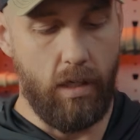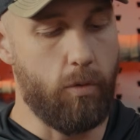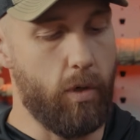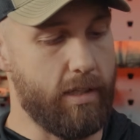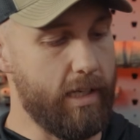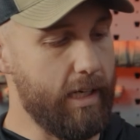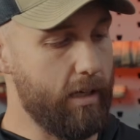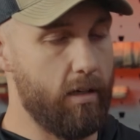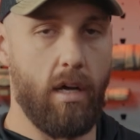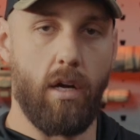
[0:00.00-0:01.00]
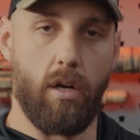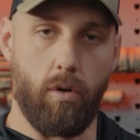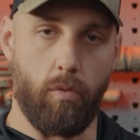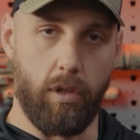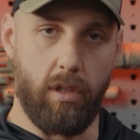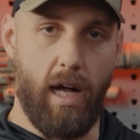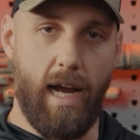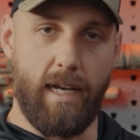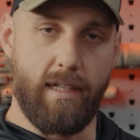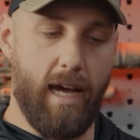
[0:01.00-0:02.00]
was getting real high
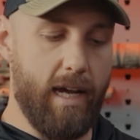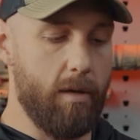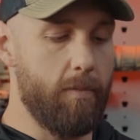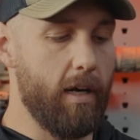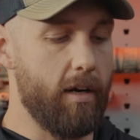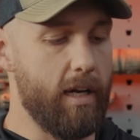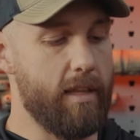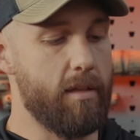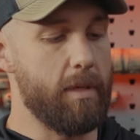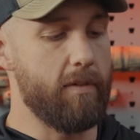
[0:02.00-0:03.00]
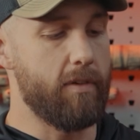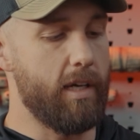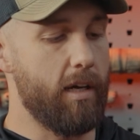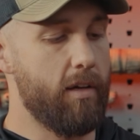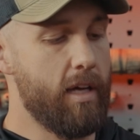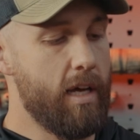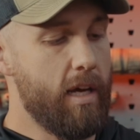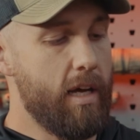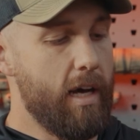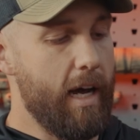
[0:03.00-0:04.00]
and tight up there in the beaver tail.
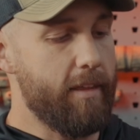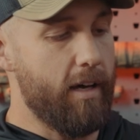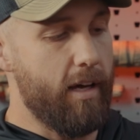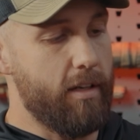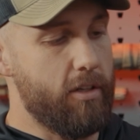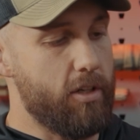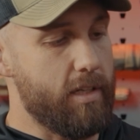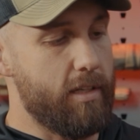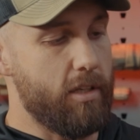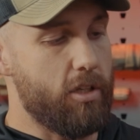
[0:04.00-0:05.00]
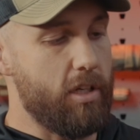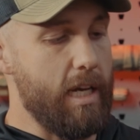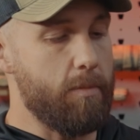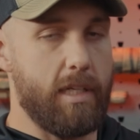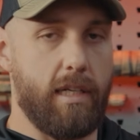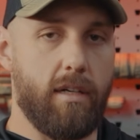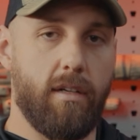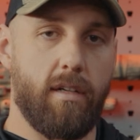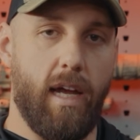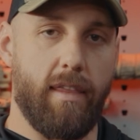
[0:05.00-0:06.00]
I thought just the shapes here
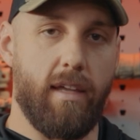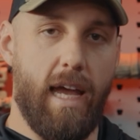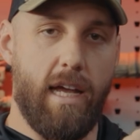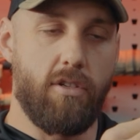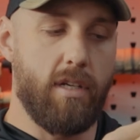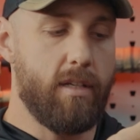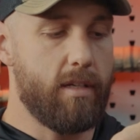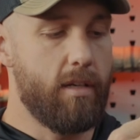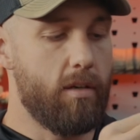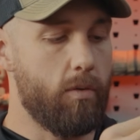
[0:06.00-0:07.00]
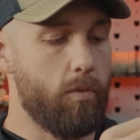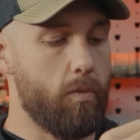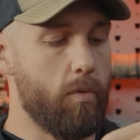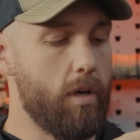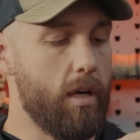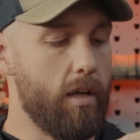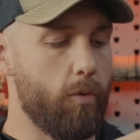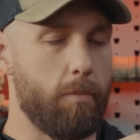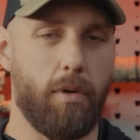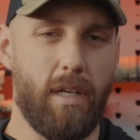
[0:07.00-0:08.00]
and the edges
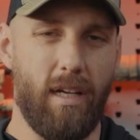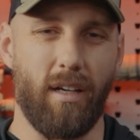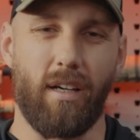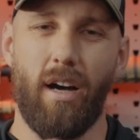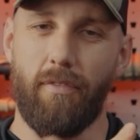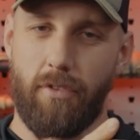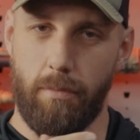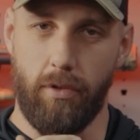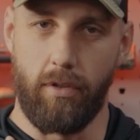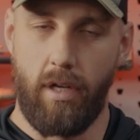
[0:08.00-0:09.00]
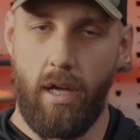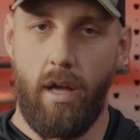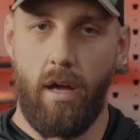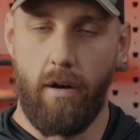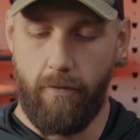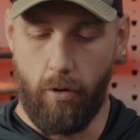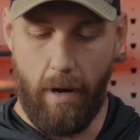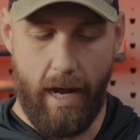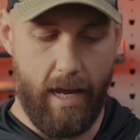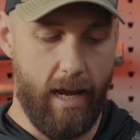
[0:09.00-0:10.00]
were pretty uncomfortable for
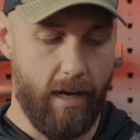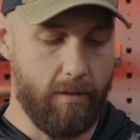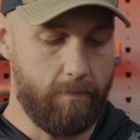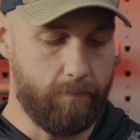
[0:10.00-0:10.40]
my hand